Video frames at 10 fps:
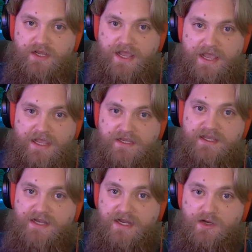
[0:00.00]
a
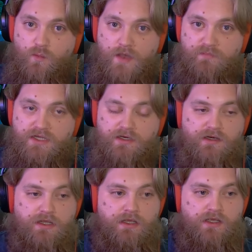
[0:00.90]
kinetic weapon,
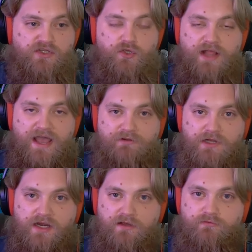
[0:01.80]
you'll have a
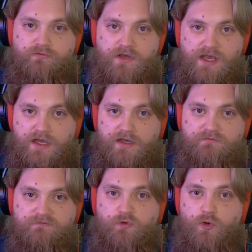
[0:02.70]
lot of uh,
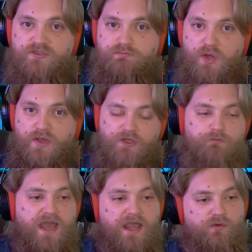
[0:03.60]
force blowing you
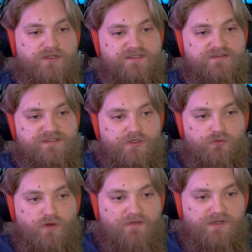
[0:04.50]
backwards in zero
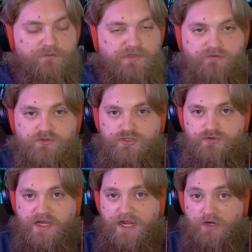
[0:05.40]
gravity. But if you're
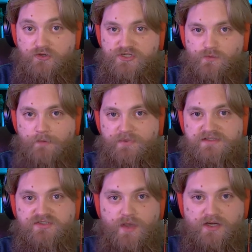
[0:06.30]
shooting energy
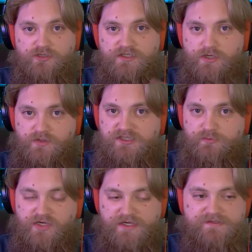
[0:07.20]
weapons, you actually don't
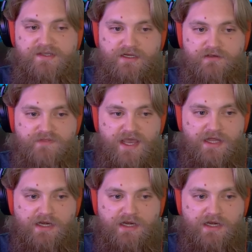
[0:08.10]
experience any of that.